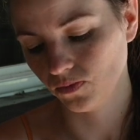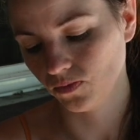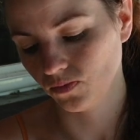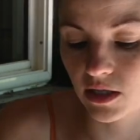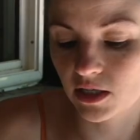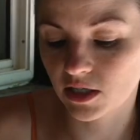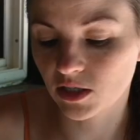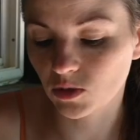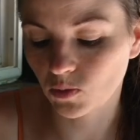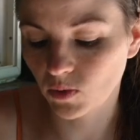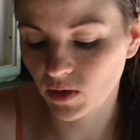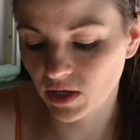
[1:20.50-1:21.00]

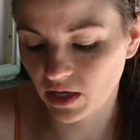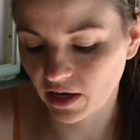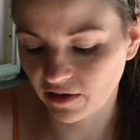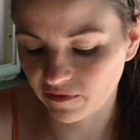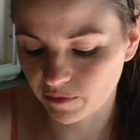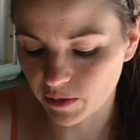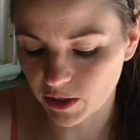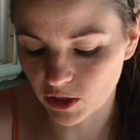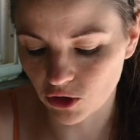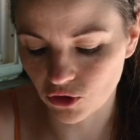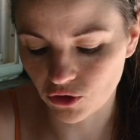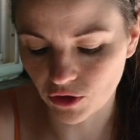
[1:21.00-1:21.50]
This week
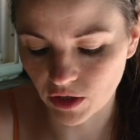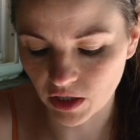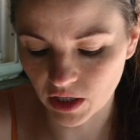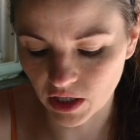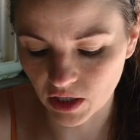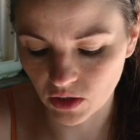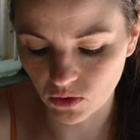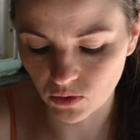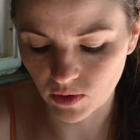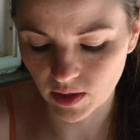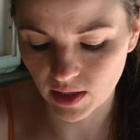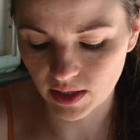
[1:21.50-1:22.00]
I've been
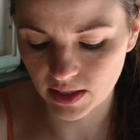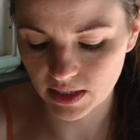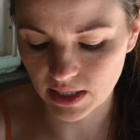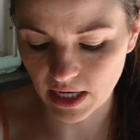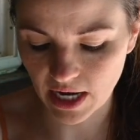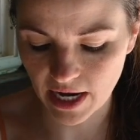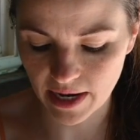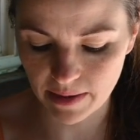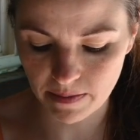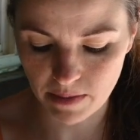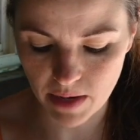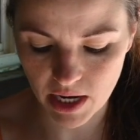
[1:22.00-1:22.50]
struggling with
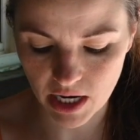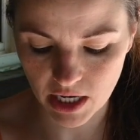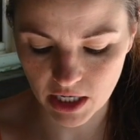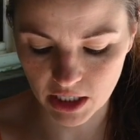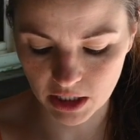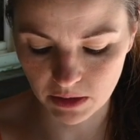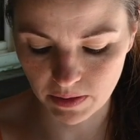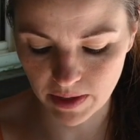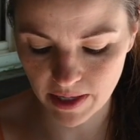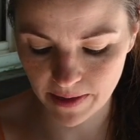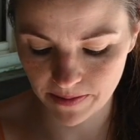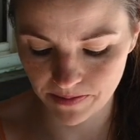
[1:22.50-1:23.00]
time
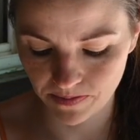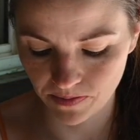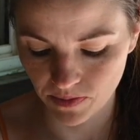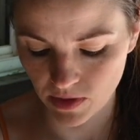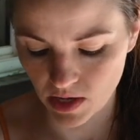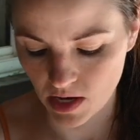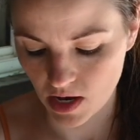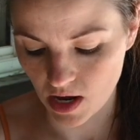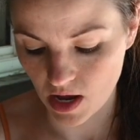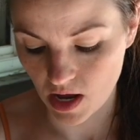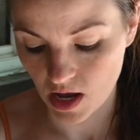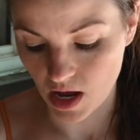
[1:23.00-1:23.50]
management.
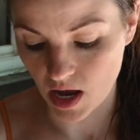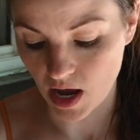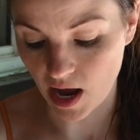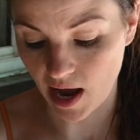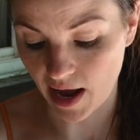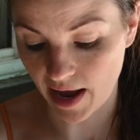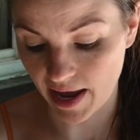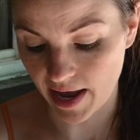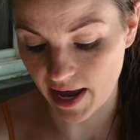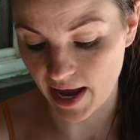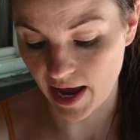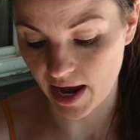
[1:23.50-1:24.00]

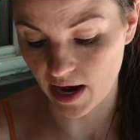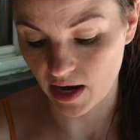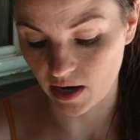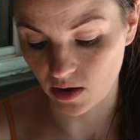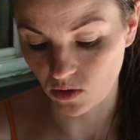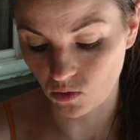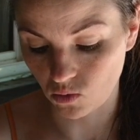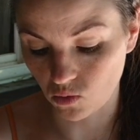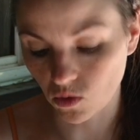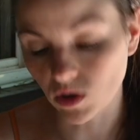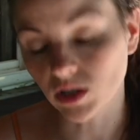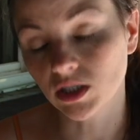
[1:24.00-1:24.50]
I
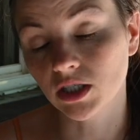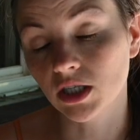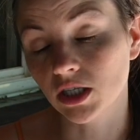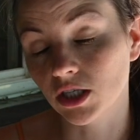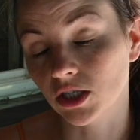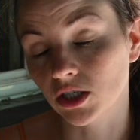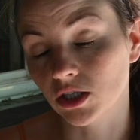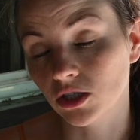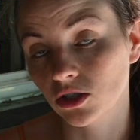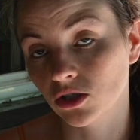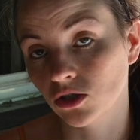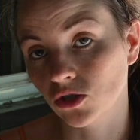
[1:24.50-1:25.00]
had
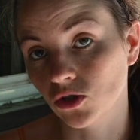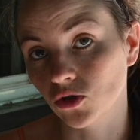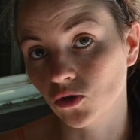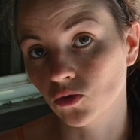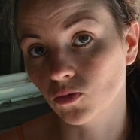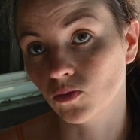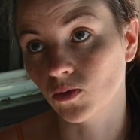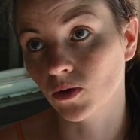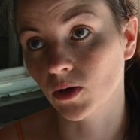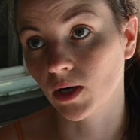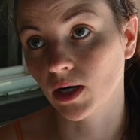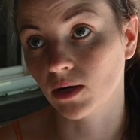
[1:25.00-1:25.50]
wanted to
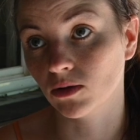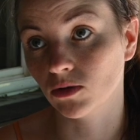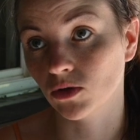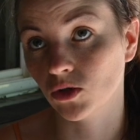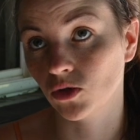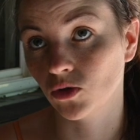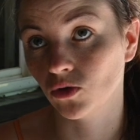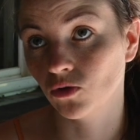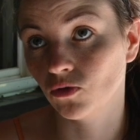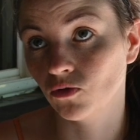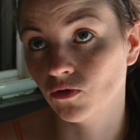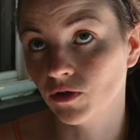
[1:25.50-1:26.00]
put out
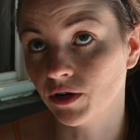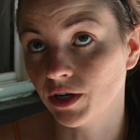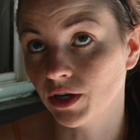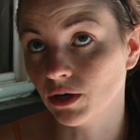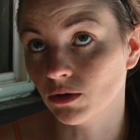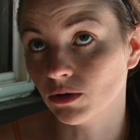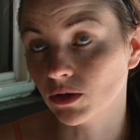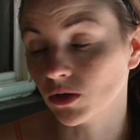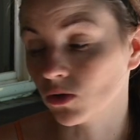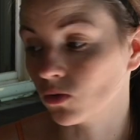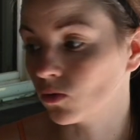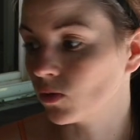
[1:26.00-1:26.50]
2
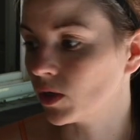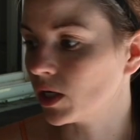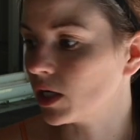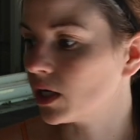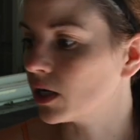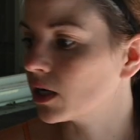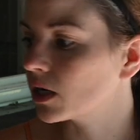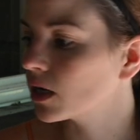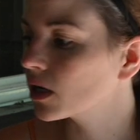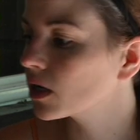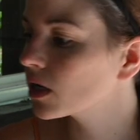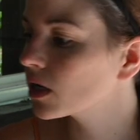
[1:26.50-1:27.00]
videos a week,